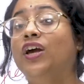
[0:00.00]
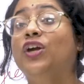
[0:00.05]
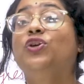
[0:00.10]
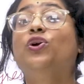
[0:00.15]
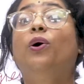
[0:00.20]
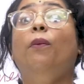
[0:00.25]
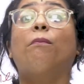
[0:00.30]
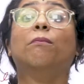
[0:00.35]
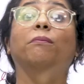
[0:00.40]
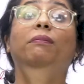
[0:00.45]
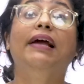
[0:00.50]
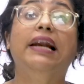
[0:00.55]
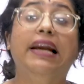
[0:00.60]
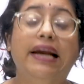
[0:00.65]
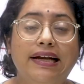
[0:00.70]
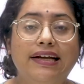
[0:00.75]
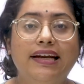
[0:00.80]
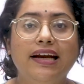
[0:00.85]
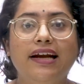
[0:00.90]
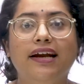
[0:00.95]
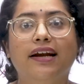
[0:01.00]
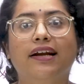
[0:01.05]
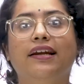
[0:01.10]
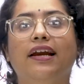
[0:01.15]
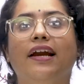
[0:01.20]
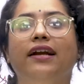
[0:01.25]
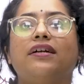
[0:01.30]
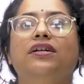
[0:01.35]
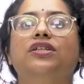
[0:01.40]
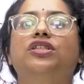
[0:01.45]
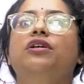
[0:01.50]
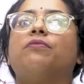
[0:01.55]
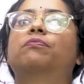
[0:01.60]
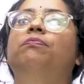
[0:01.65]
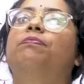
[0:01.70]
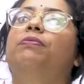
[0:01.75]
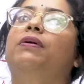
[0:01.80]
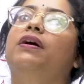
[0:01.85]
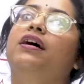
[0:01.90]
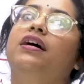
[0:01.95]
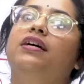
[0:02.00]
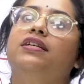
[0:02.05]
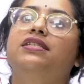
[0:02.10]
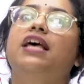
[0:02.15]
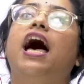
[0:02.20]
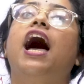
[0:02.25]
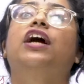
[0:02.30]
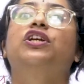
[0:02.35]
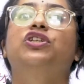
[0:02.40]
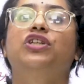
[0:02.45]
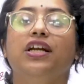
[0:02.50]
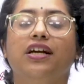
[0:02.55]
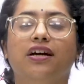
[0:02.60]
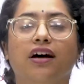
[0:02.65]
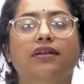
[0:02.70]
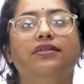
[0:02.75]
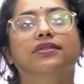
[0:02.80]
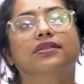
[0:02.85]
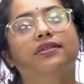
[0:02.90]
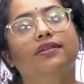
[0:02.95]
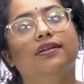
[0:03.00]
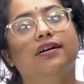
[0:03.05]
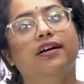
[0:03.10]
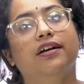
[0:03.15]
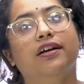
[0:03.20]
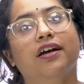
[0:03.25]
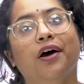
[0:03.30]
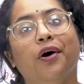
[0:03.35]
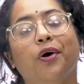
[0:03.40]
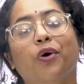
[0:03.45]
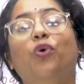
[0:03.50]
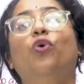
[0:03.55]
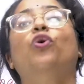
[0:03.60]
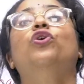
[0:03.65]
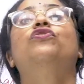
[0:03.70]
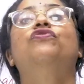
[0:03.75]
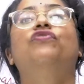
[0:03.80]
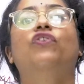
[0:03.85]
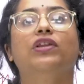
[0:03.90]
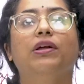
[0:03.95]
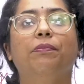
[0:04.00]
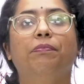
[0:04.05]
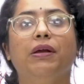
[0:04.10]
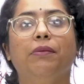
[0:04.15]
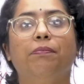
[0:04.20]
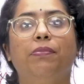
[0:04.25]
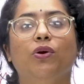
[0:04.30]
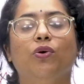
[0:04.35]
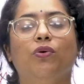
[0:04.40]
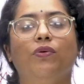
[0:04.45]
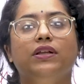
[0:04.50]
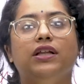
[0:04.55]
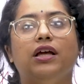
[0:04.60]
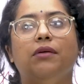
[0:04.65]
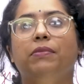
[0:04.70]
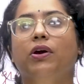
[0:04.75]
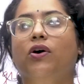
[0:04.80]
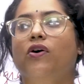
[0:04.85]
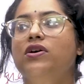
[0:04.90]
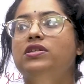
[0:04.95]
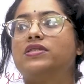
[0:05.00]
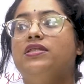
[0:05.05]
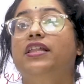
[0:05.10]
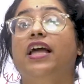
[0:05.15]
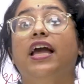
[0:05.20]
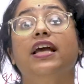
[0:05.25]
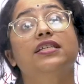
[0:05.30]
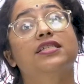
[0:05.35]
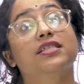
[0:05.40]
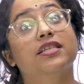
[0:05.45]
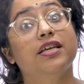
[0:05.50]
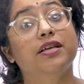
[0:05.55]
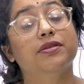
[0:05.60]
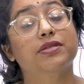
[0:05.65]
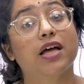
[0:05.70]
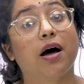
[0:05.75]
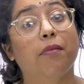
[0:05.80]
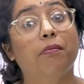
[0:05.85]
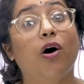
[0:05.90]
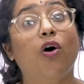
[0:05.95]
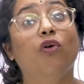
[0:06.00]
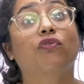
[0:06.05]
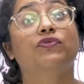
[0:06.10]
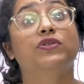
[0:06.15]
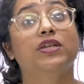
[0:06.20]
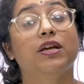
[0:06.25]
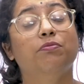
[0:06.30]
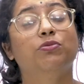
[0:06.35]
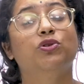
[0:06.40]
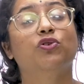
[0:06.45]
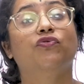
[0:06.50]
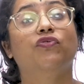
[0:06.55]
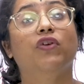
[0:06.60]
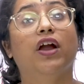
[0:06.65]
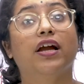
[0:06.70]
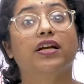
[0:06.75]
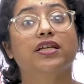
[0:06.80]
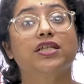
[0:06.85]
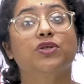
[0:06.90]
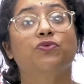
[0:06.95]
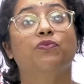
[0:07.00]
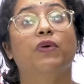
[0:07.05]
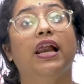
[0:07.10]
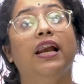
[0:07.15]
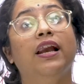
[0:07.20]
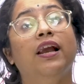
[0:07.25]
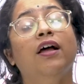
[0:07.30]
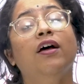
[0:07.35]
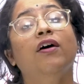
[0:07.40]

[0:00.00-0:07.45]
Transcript: your military dictatorship is actually considered good for the people over there because they somehow seem to flourish well